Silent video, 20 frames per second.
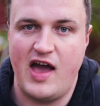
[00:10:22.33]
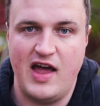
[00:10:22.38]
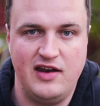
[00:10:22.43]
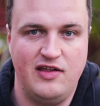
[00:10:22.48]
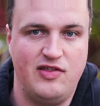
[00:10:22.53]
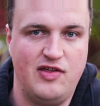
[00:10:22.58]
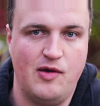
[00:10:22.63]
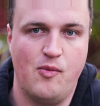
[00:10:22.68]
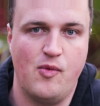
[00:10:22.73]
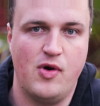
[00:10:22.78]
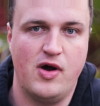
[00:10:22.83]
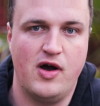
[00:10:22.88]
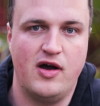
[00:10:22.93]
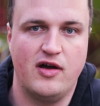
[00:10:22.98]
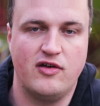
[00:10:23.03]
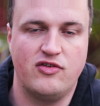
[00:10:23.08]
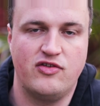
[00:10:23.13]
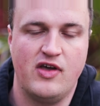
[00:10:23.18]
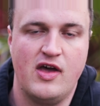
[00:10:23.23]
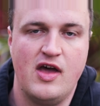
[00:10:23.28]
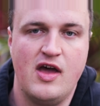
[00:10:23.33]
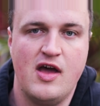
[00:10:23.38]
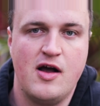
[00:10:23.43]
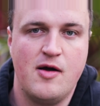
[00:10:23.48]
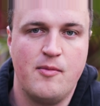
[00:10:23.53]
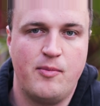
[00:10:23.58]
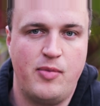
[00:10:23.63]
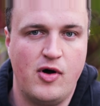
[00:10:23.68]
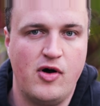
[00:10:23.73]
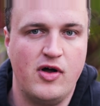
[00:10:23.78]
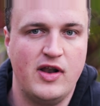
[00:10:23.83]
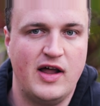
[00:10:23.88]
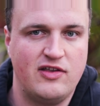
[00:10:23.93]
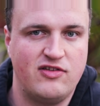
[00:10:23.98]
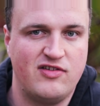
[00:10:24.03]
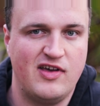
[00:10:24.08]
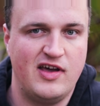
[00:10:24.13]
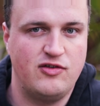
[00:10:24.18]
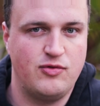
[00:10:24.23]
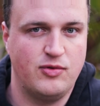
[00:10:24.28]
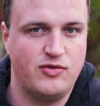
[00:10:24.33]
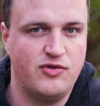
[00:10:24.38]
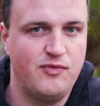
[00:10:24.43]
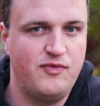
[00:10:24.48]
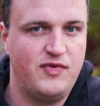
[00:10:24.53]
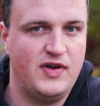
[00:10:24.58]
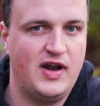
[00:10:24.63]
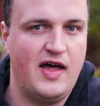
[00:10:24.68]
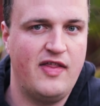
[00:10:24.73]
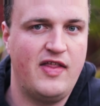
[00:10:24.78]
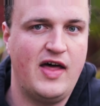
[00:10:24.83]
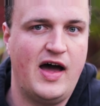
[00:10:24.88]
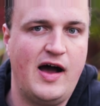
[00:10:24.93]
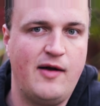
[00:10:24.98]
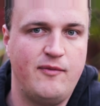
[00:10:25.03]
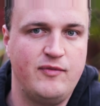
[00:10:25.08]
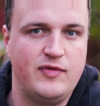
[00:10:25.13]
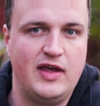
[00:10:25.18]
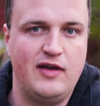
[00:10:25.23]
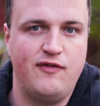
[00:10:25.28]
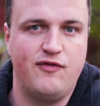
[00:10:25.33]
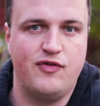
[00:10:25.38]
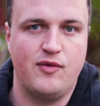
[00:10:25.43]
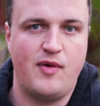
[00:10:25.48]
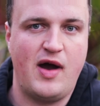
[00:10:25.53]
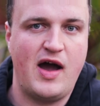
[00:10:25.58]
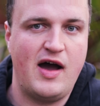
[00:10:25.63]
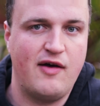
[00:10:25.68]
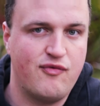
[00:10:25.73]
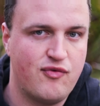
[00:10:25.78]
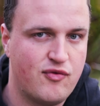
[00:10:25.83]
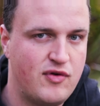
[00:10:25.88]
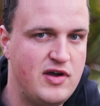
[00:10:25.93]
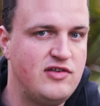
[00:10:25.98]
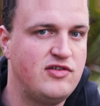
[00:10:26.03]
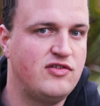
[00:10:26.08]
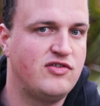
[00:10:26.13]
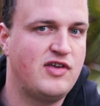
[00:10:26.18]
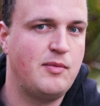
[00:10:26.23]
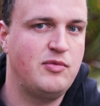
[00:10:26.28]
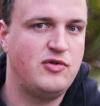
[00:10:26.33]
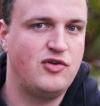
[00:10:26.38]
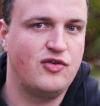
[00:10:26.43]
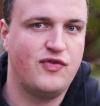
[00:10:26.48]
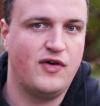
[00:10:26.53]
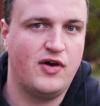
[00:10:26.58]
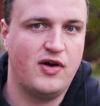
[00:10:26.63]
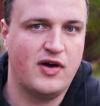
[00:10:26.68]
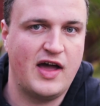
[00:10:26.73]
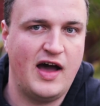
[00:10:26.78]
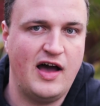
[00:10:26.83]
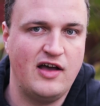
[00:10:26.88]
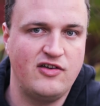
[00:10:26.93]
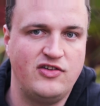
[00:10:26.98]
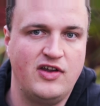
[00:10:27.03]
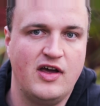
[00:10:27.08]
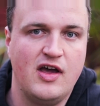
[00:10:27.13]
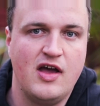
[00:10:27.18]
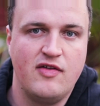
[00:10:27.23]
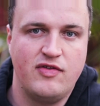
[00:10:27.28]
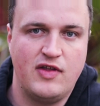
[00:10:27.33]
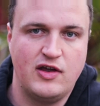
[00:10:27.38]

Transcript: Anything works, but all I'd say is with something like that, if there are freezing temperatures forecast,